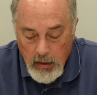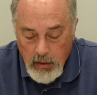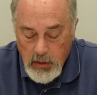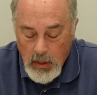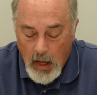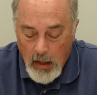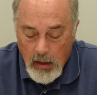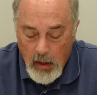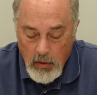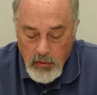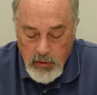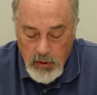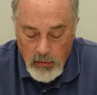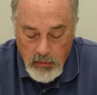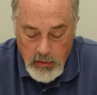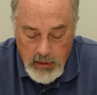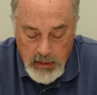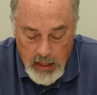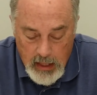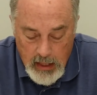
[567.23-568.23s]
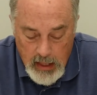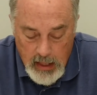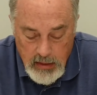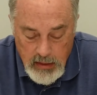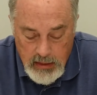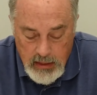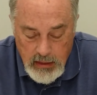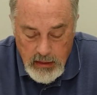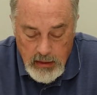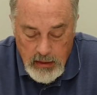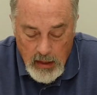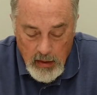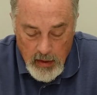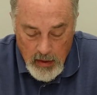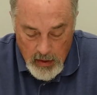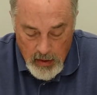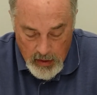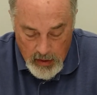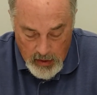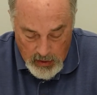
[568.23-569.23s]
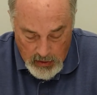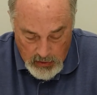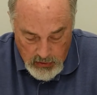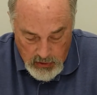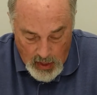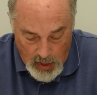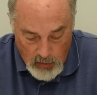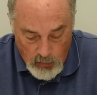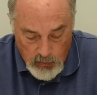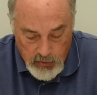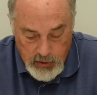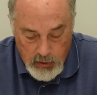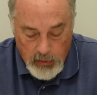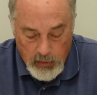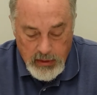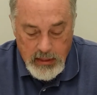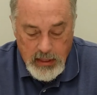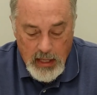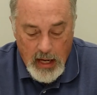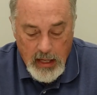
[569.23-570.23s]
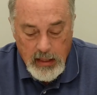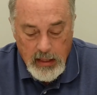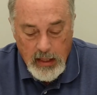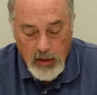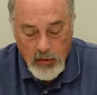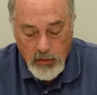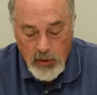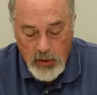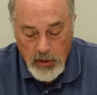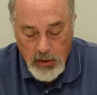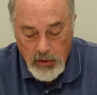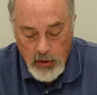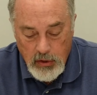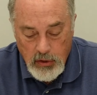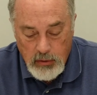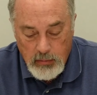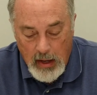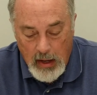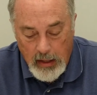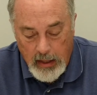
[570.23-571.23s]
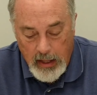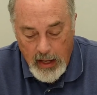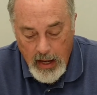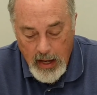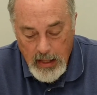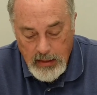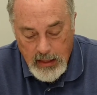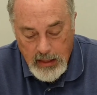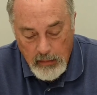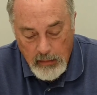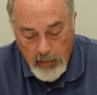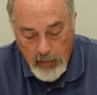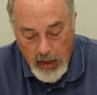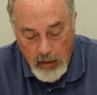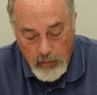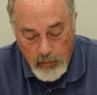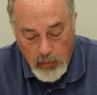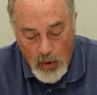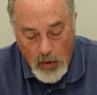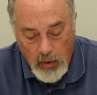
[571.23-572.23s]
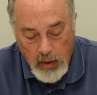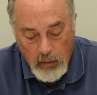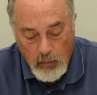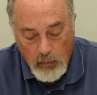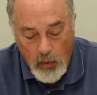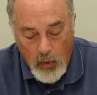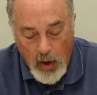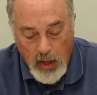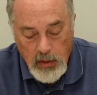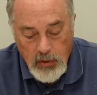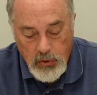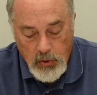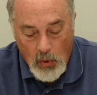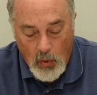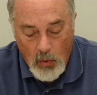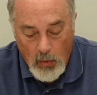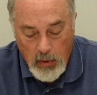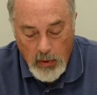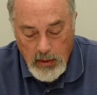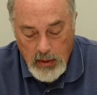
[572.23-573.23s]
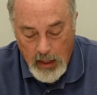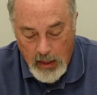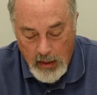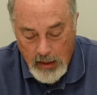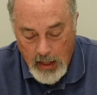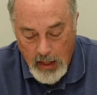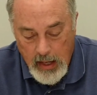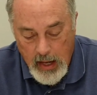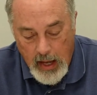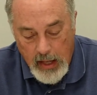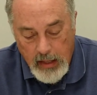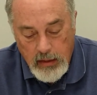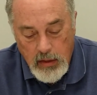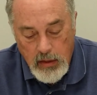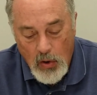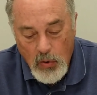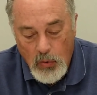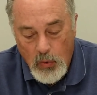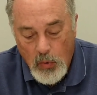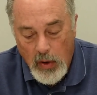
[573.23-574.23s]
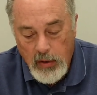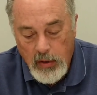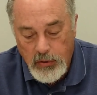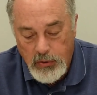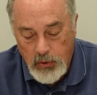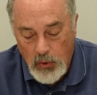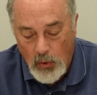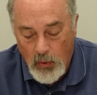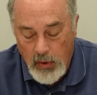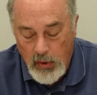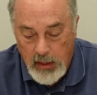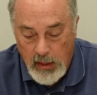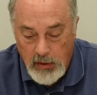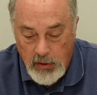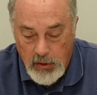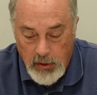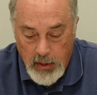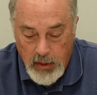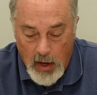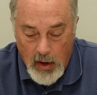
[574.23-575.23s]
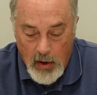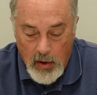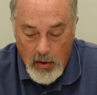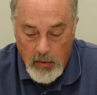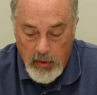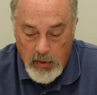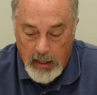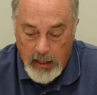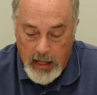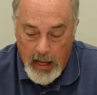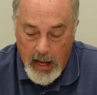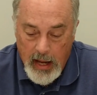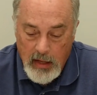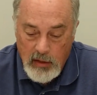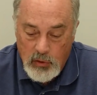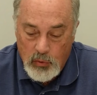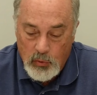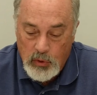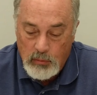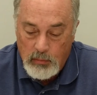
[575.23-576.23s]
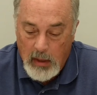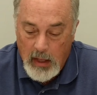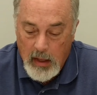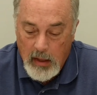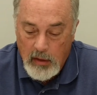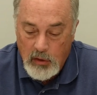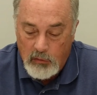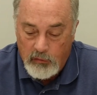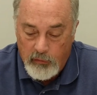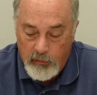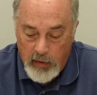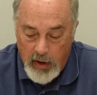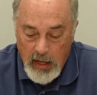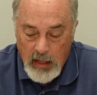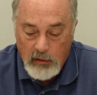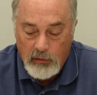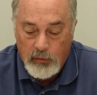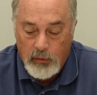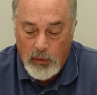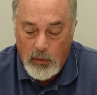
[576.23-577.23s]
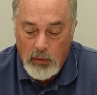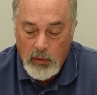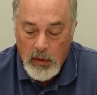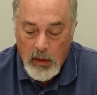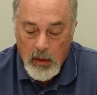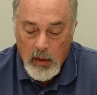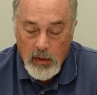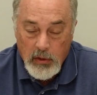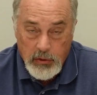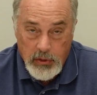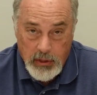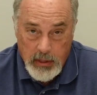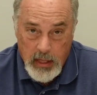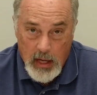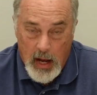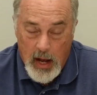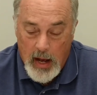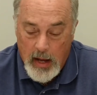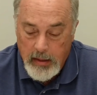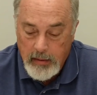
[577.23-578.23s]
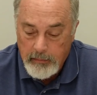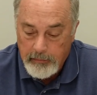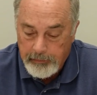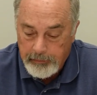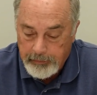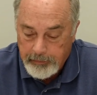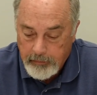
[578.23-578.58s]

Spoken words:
John goes on to say, he says, John was so excited to hear the good news about Gaius, it brought him great joy, and he had no greater joy than to know that Gaius was being faithful to God,